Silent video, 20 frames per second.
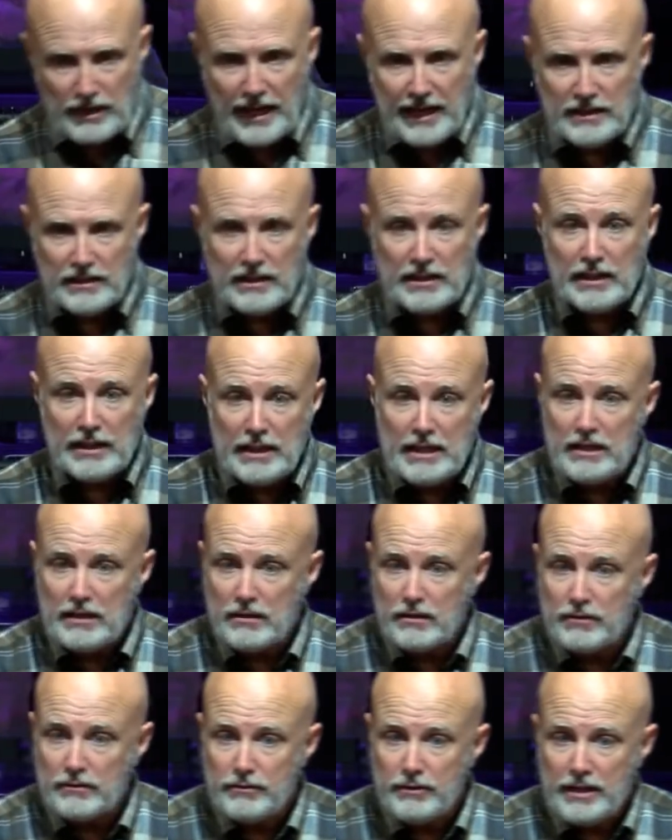and to
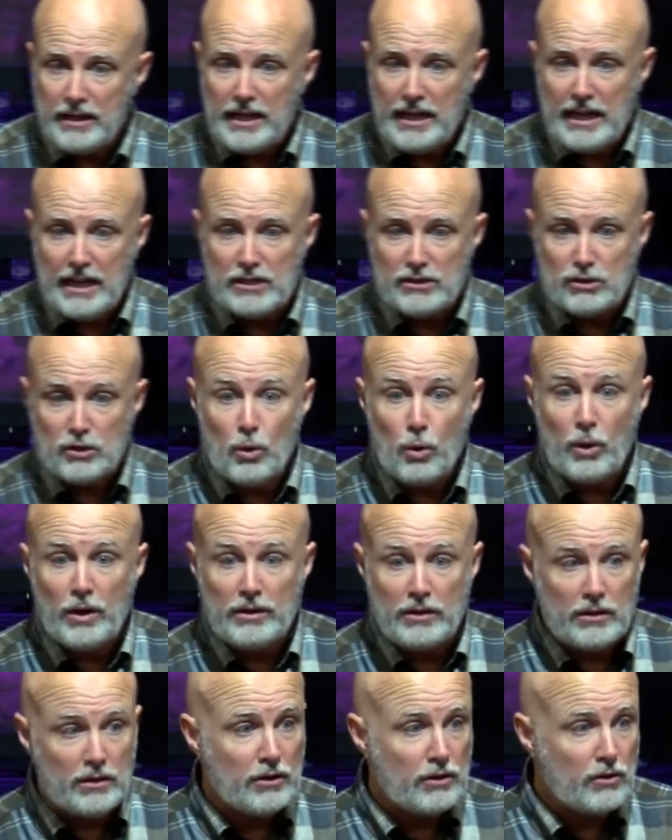live is
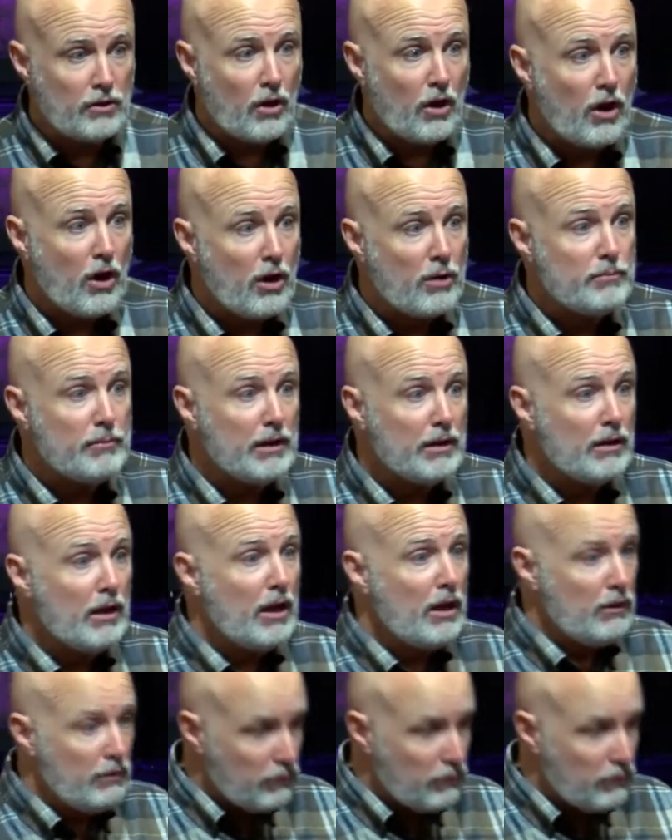going to determine